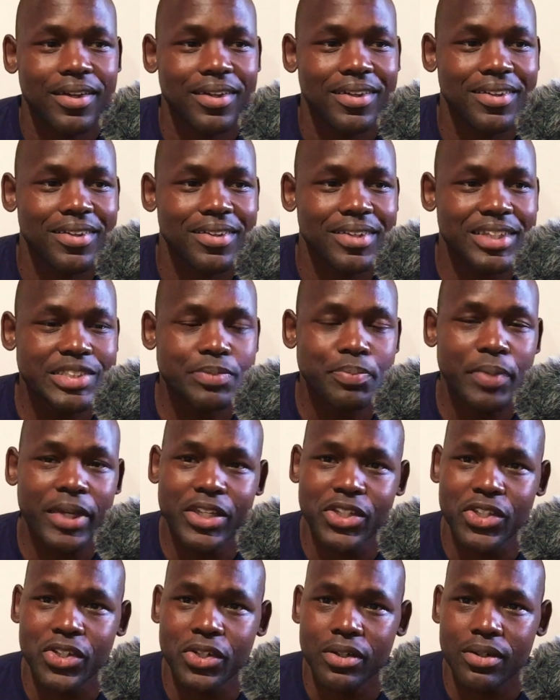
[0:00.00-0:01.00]
this
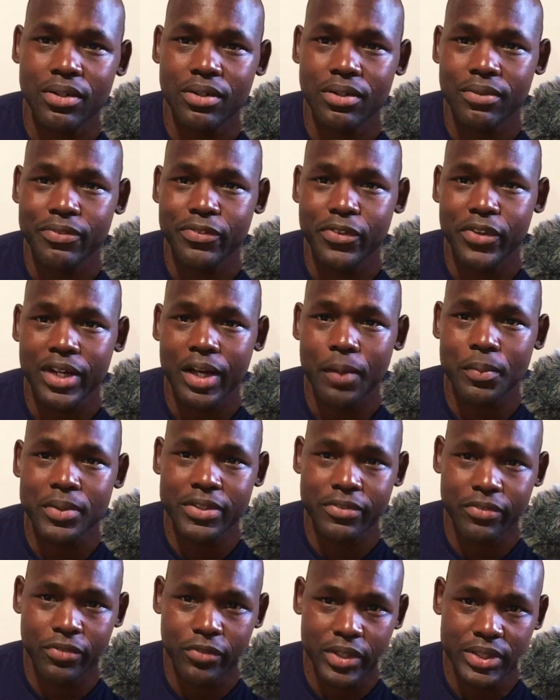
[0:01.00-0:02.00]
picture for a couple
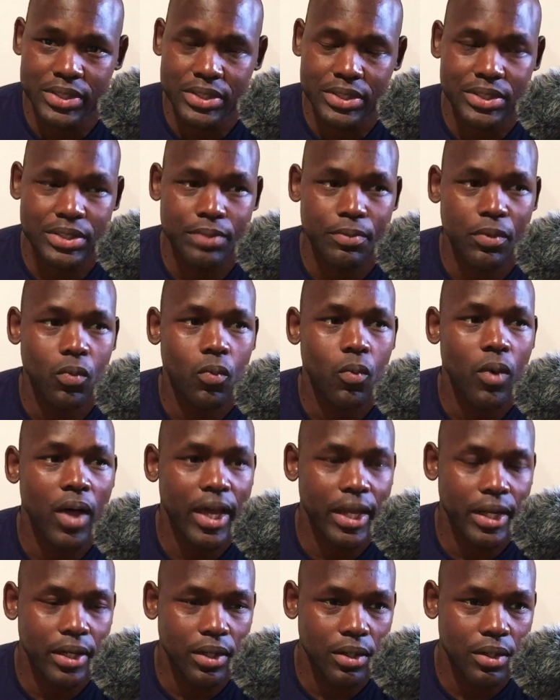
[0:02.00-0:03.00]
different reasons. Number
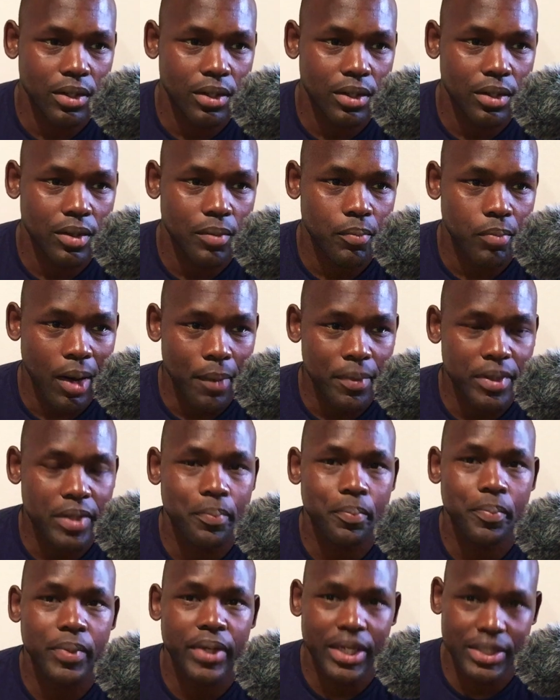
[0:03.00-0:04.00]
one, probably the
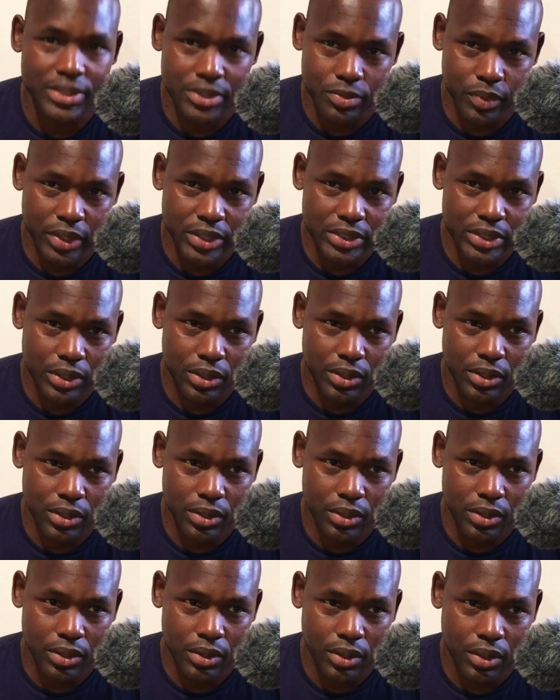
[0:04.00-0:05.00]
biggest reason,
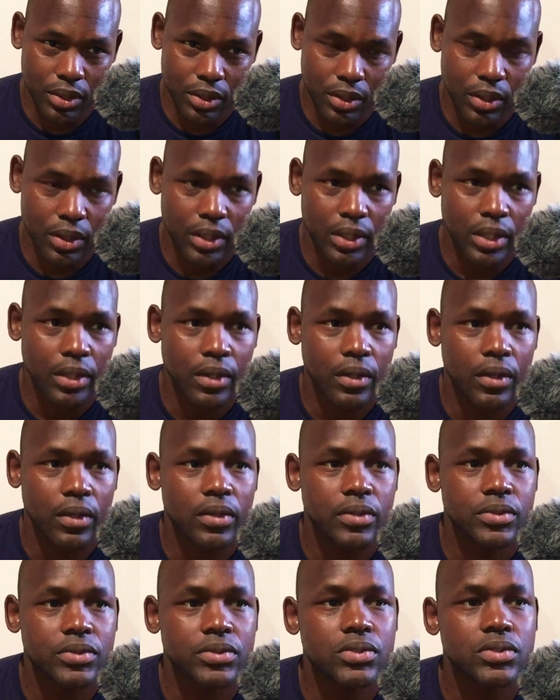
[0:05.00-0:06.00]

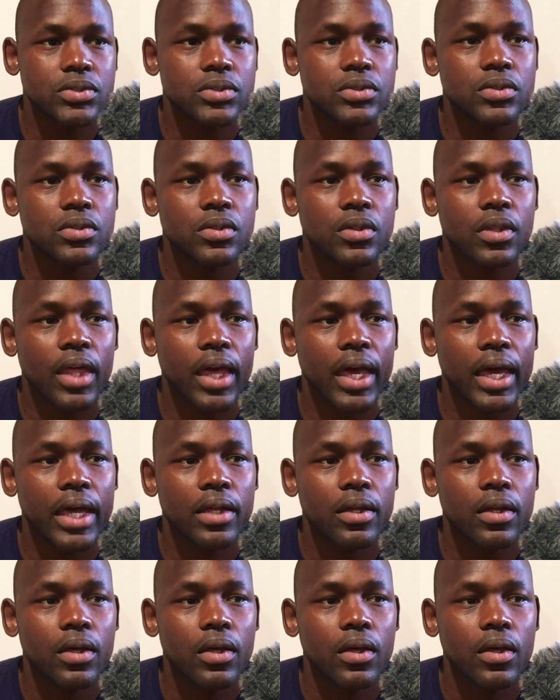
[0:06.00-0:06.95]
is that